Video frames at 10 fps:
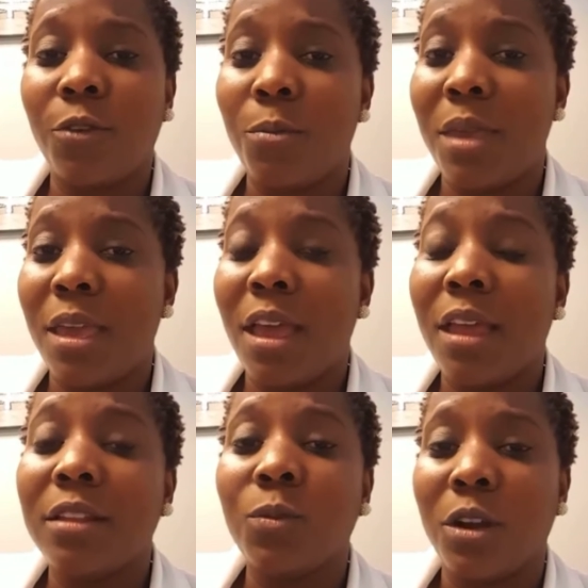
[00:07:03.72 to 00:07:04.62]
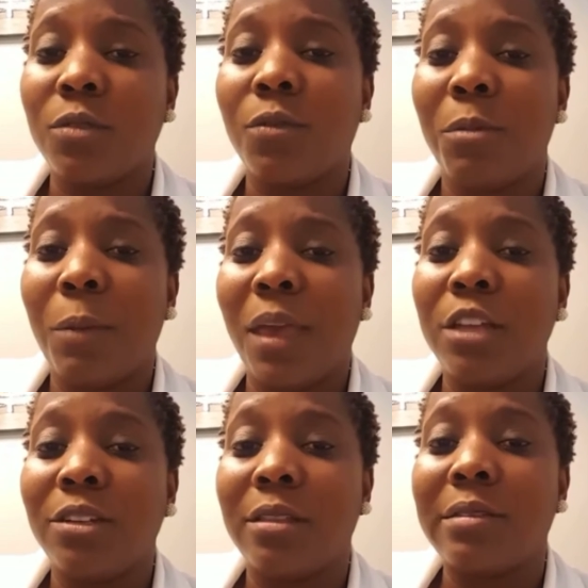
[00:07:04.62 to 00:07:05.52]
for me, and it's worked for my
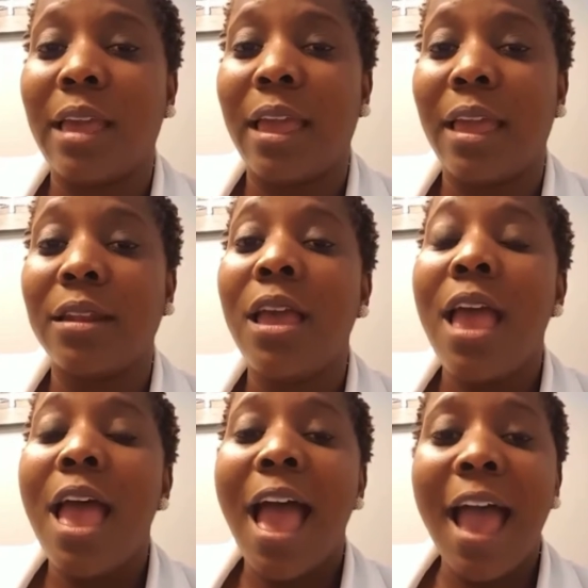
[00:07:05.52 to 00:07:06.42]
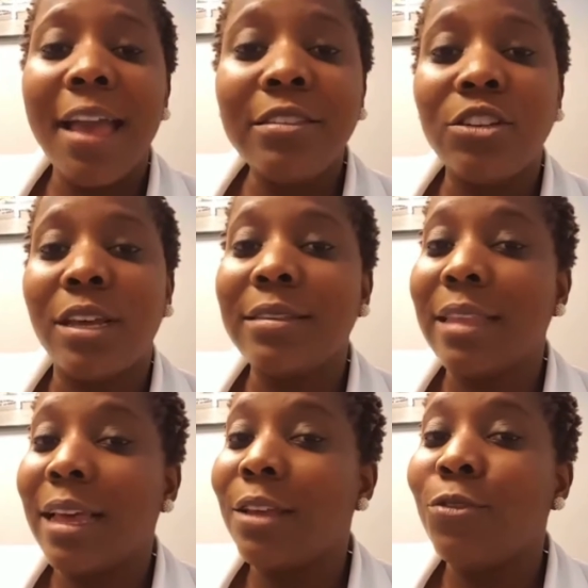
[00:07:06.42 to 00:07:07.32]
patients. And I suggest
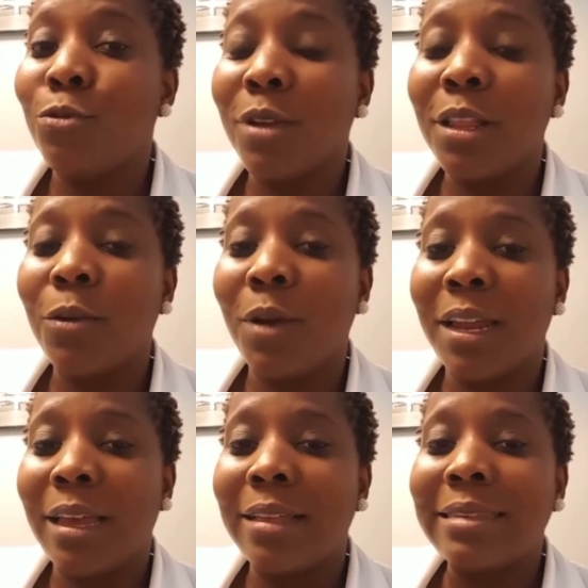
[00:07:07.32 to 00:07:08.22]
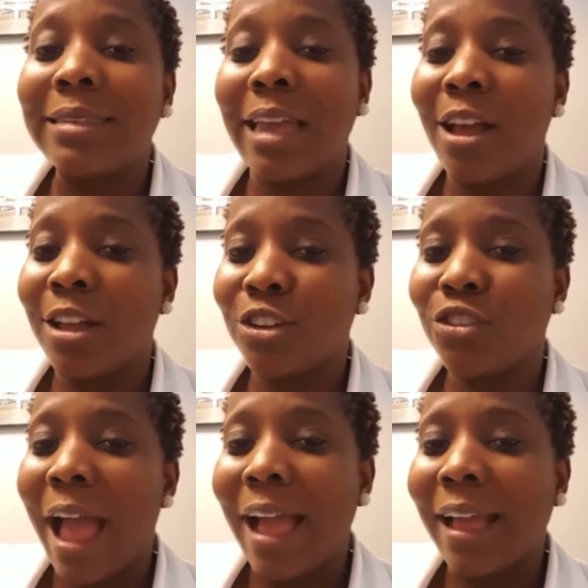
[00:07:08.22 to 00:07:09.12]
that if you really want to stay on
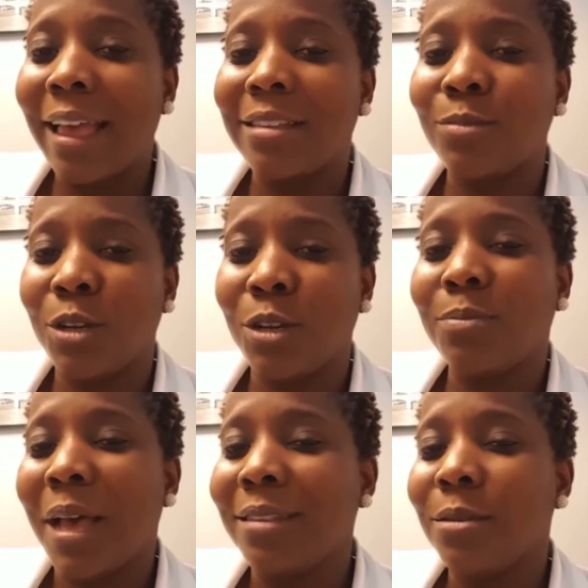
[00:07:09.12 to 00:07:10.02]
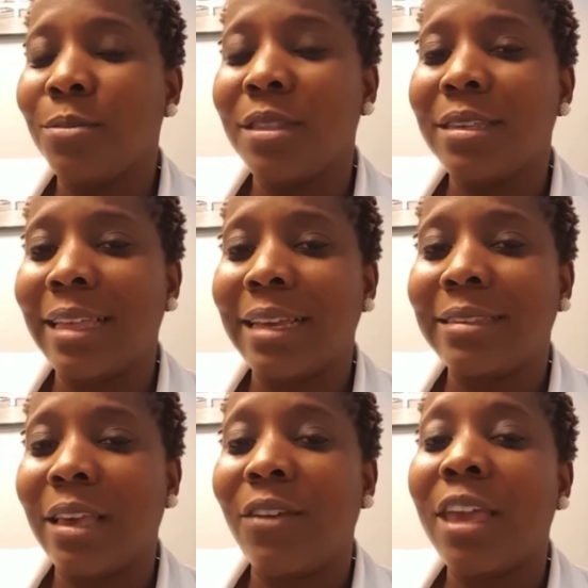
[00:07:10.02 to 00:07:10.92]
track as much as possible this
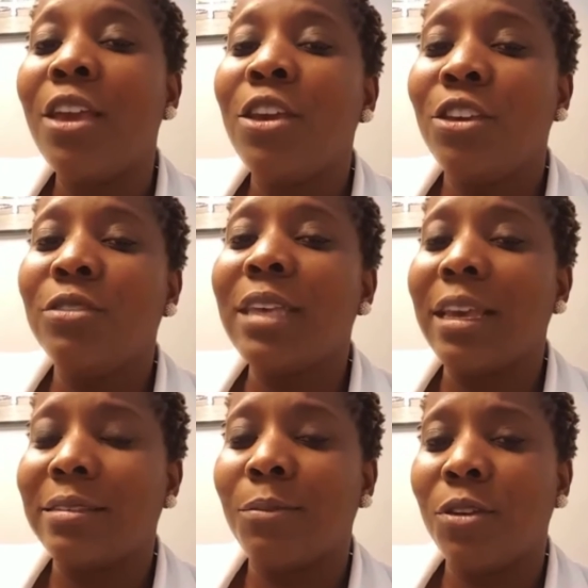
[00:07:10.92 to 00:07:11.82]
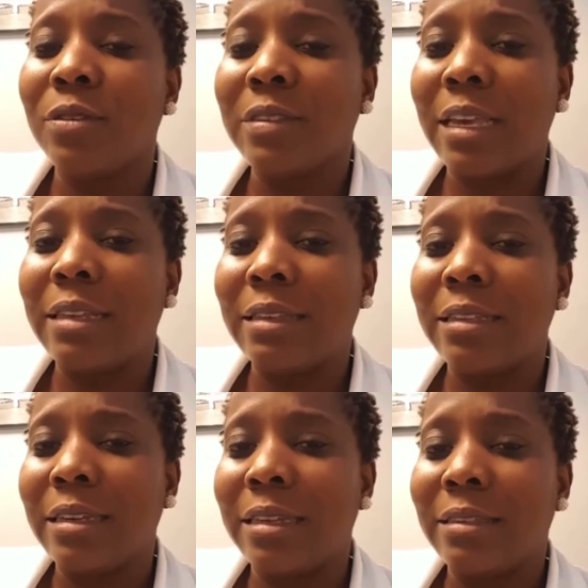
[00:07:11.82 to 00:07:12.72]
Thanksgiving, you take some of those things
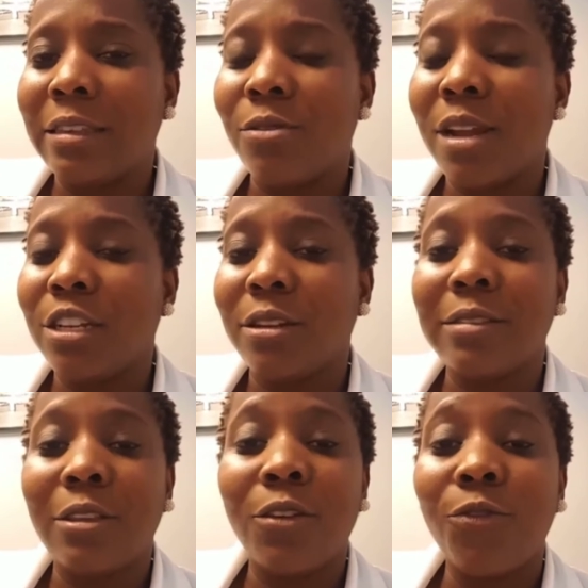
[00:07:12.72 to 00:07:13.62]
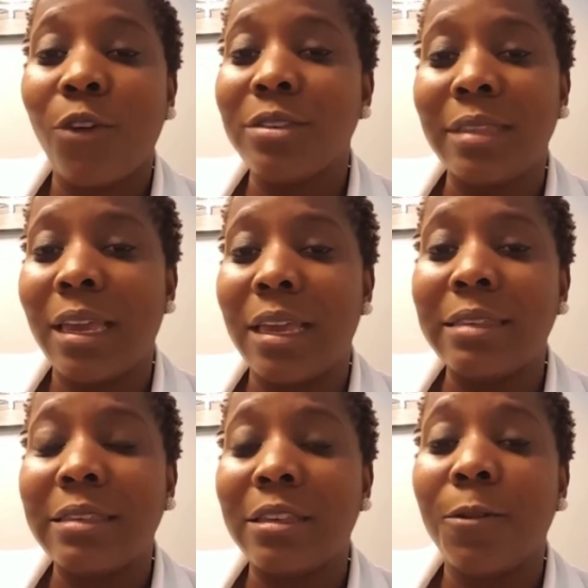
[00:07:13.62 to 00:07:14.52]
into consideration. So the first thing
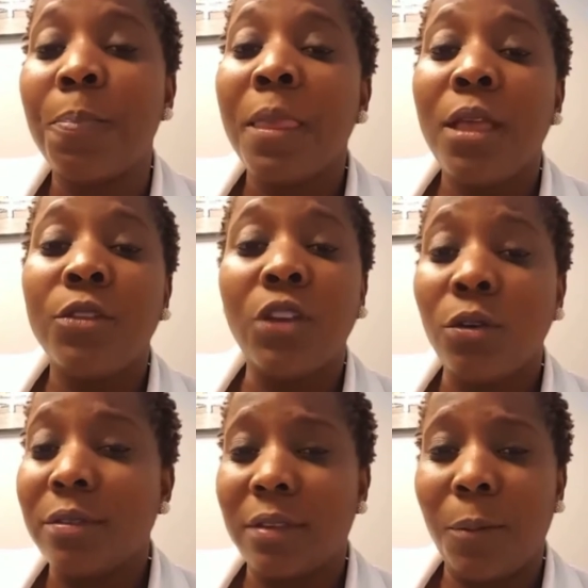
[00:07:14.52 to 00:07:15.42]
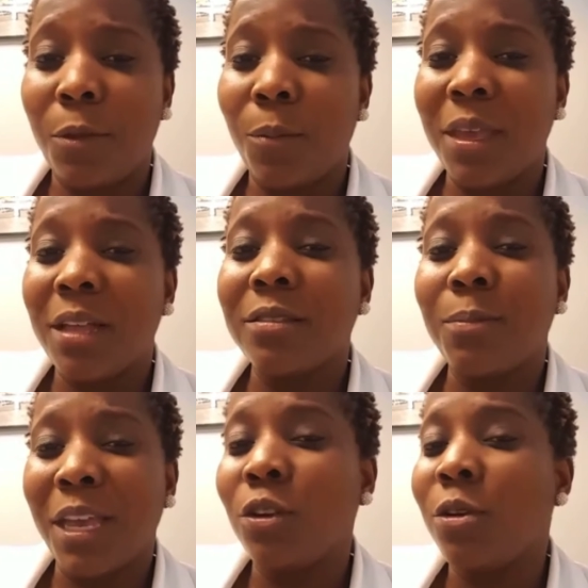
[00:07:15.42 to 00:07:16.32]
is to don't skip your meals.
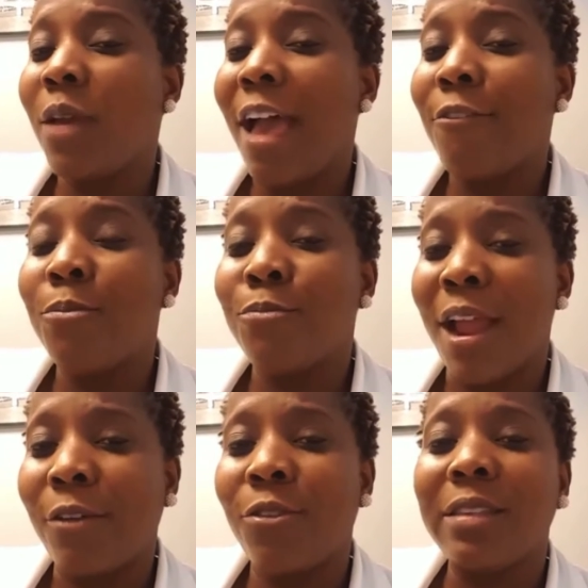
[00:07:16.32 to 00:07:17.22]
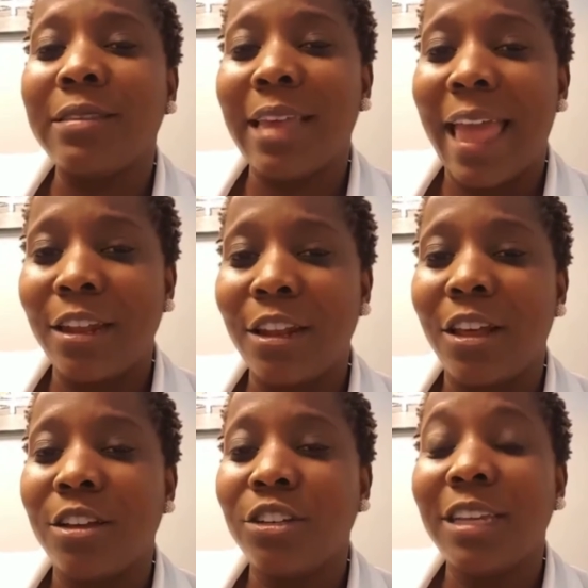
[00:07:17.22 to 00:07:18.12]
Make sure you have breakfast and
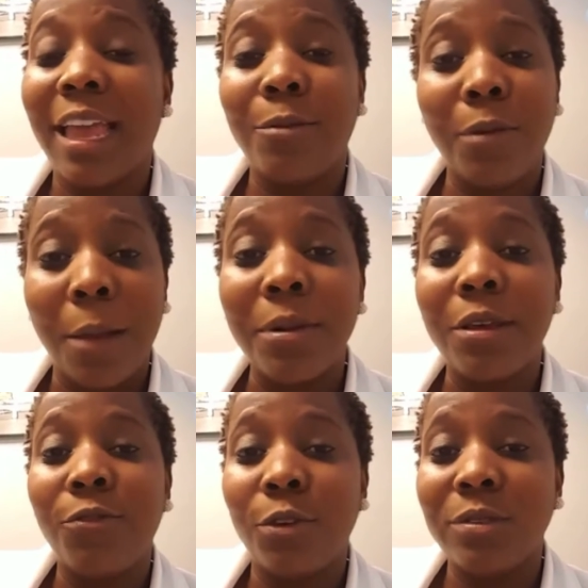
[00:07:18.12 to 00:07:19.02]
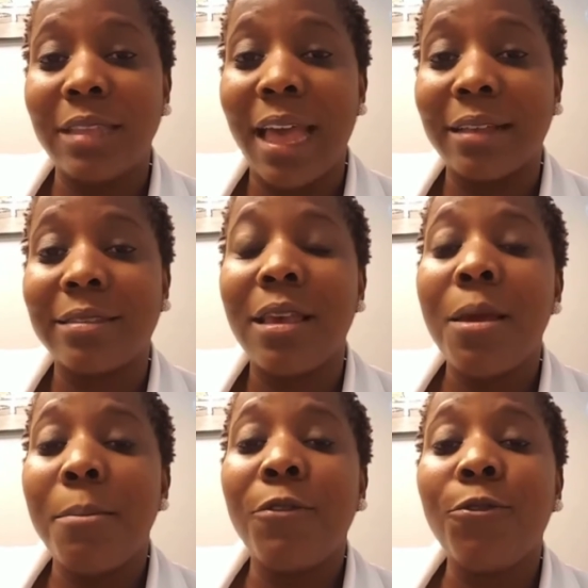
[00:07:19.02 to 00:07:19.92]
lunch and probably a few snacks
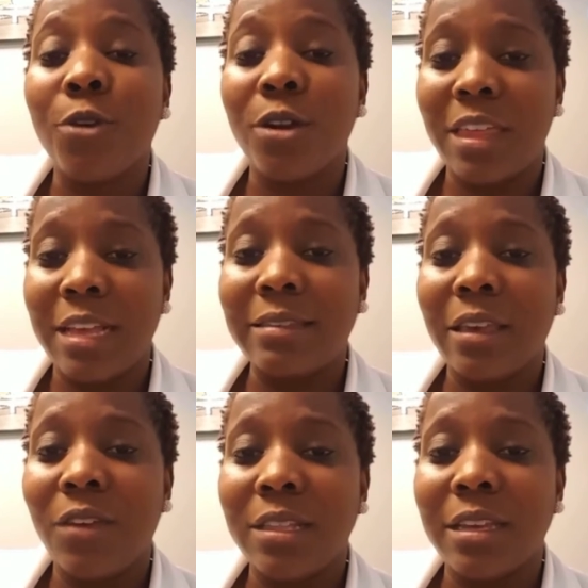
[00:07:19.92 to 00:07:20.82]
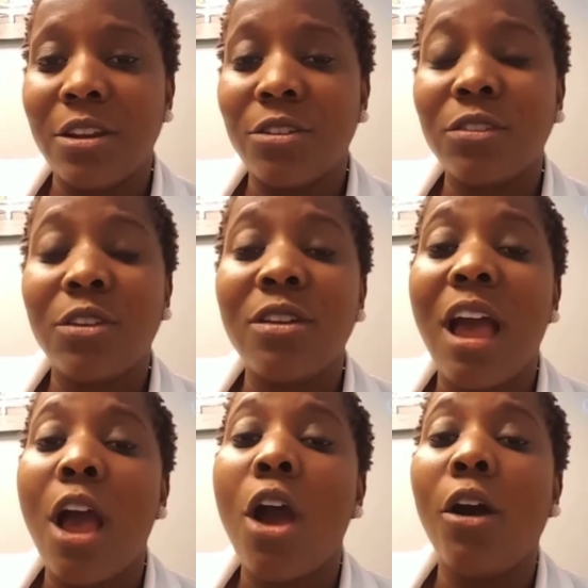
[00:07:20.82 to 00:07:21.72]
before Thanksgiving dinner so you're
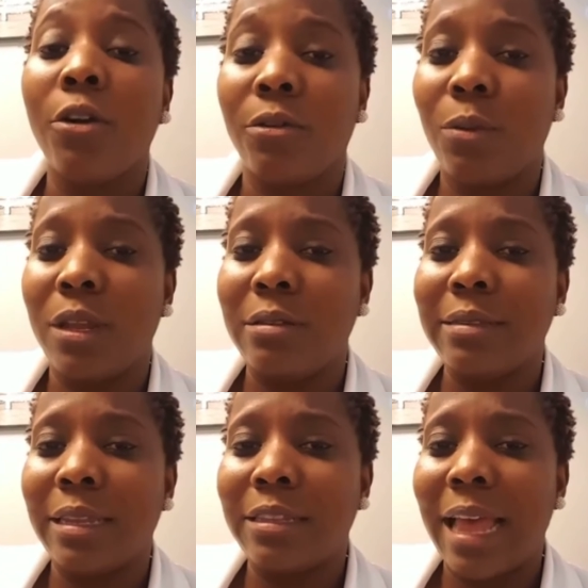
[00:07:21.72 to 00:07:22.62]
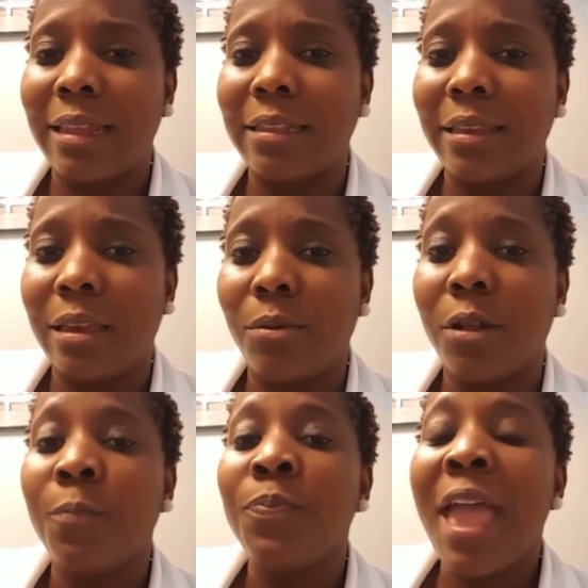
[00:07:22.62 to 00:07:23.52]
not hungry when you sit at the table.